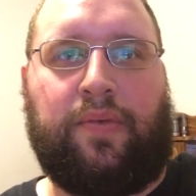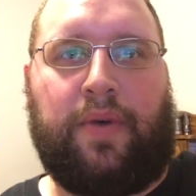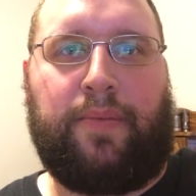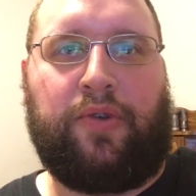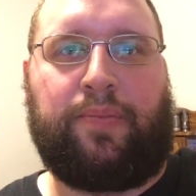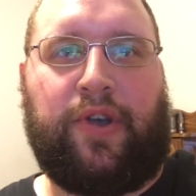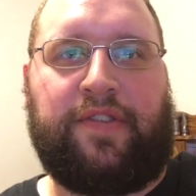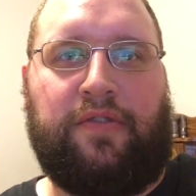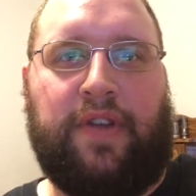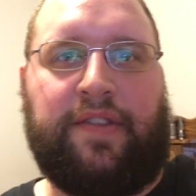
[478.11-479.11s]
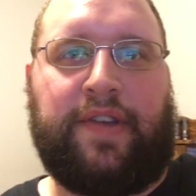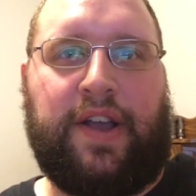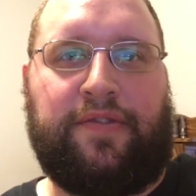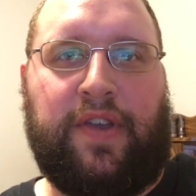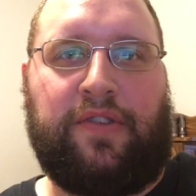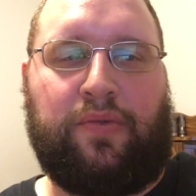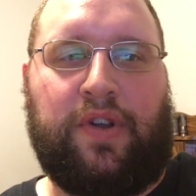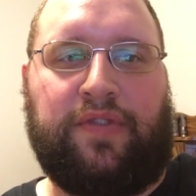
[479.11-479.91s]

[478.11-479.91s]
what most Boston Red Sox fans would